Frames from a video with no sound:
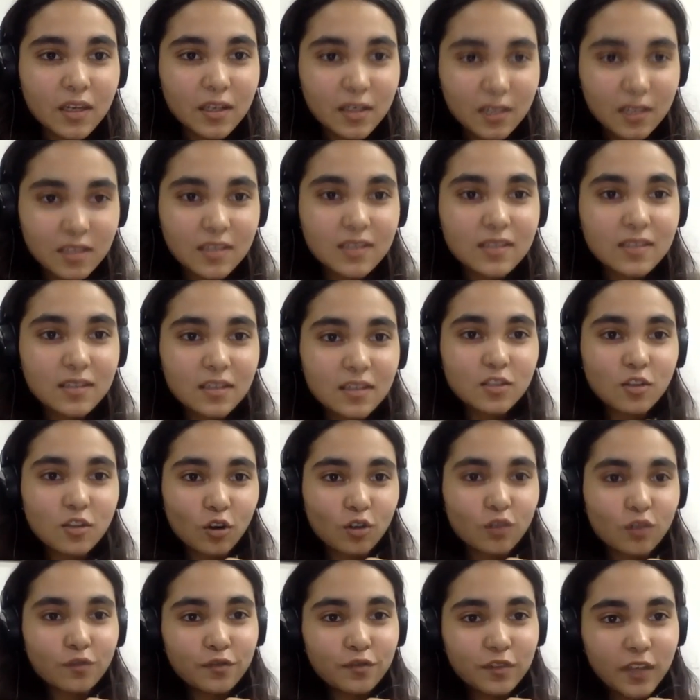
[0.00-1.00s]
It is a
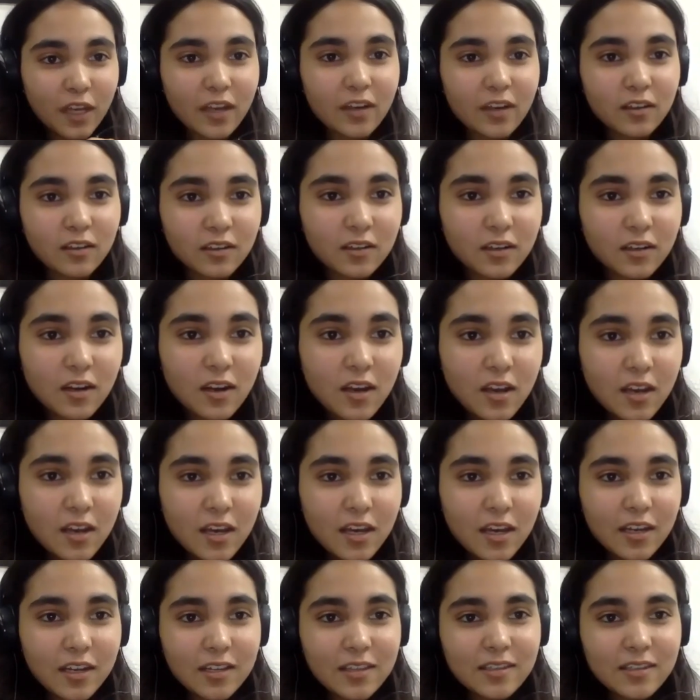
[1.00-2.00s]
sort of terror
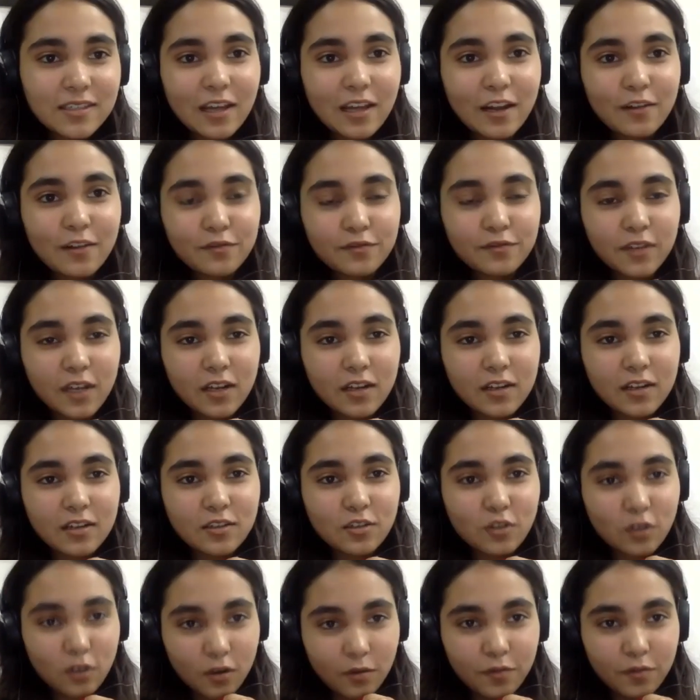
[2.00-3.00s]
in itself,
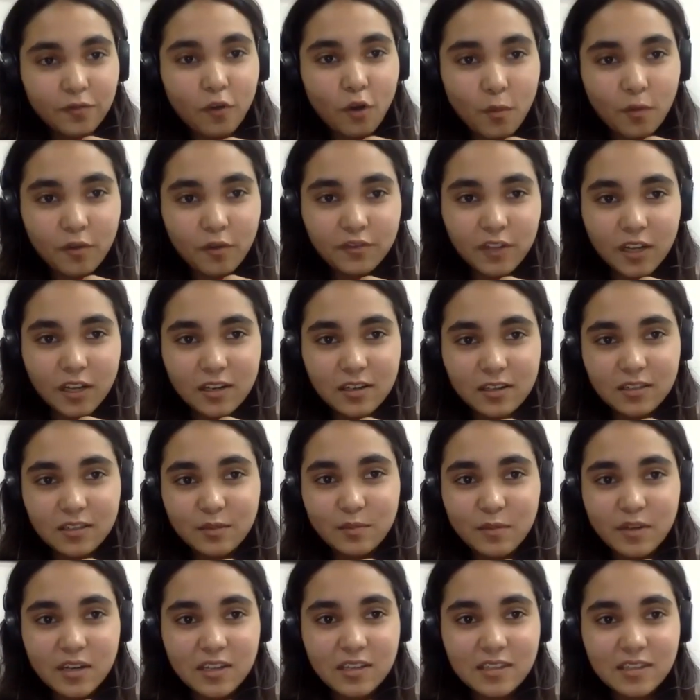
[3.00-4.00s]
a form of
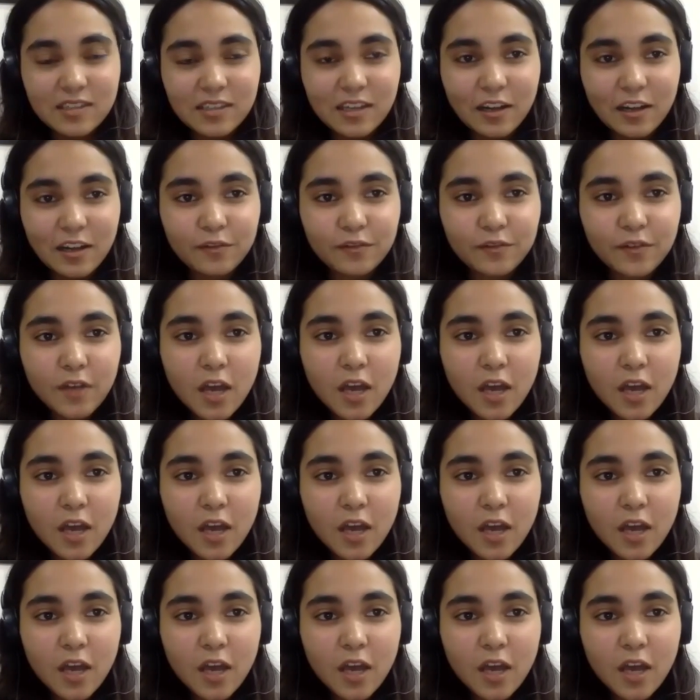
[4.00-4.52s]
terrorism in itself.